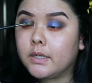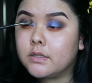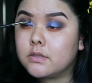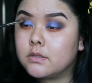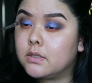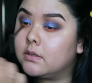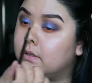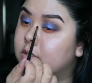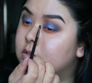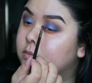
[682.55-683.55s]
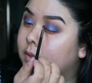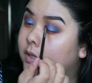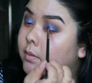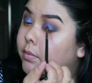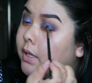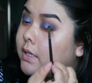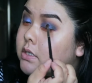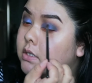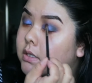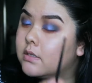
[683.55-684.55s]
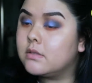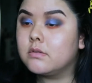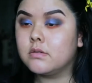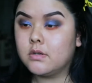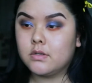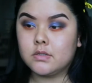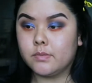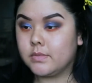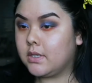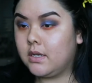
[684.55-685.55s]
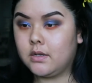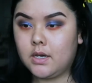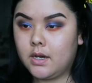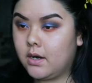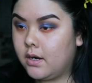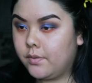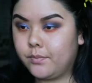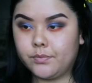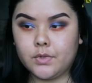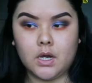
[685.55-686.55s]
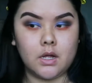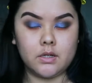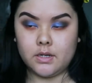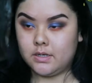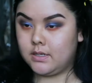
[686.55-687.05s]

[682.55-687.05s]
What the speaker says: I just literally do my complexion, some skincare, call it a